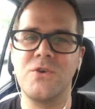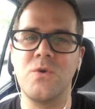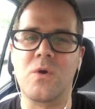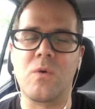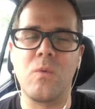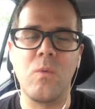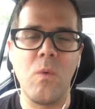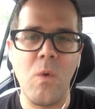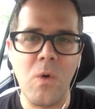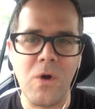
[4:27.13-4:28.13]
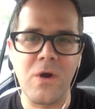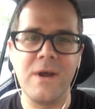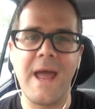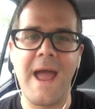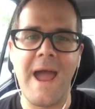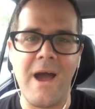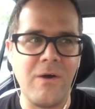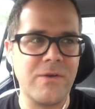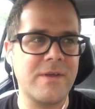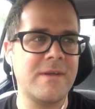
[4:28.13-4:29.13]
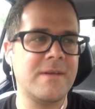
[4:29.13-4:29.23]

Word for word: who are worn out.